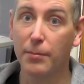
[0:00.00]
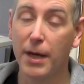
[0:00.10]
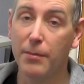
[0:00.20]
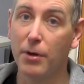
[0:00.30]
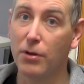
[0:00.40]

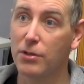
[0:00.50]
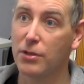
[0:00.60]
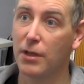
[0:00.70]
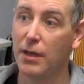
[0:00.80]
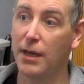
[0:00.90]
paint
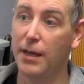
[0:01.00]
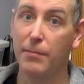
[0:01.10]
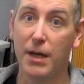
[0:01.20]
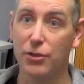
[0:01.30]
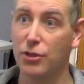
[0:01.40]
box, it
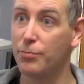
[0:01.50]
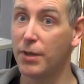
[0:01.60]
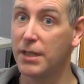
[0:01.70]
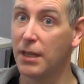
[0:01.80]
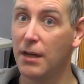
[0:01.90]
might just
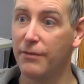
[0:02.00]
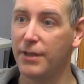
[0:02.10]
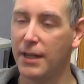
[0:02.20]
spring to life.